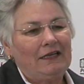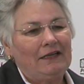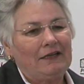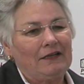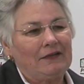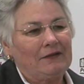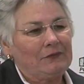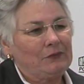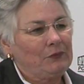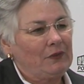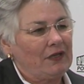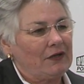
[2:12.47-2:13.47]
Uh,
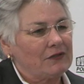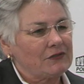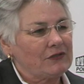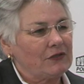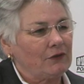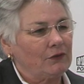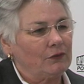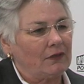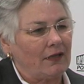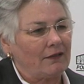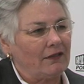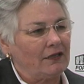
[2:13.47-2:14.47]
we also,
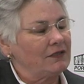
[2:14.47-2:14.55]
I think,